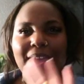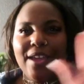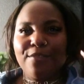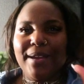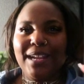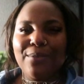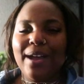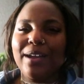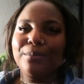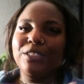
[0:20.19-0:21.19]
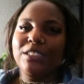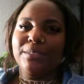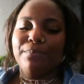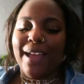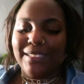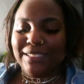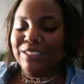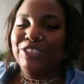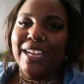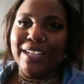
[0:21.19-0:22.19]
Hey everybody, welcome to back to
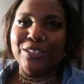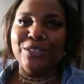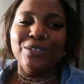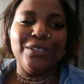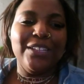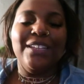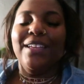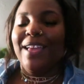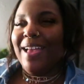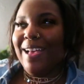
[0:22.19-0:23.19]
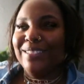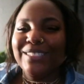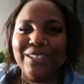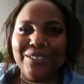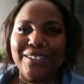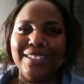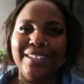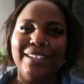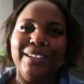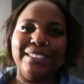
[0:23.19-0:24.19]
the channel. How's it going?
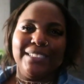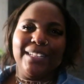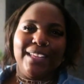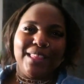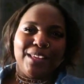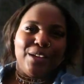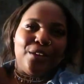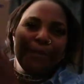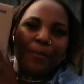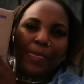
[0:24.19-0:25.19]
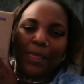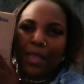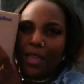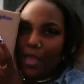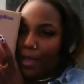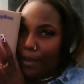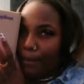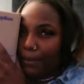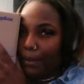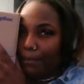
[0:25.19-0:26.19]
Here is another
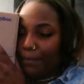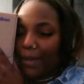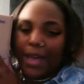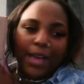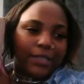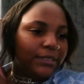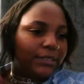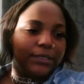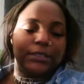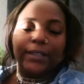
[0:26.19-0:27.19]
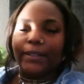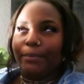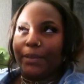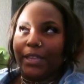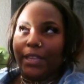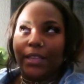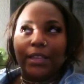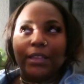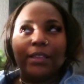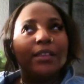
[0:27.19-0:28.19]
pup box. This is gonna
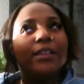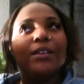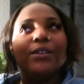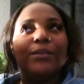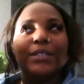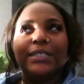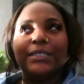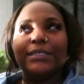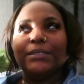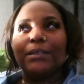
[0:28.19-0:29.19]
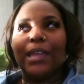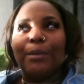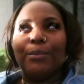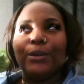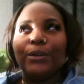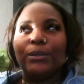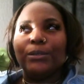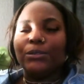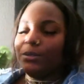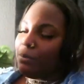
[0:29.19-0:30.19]
be what is April,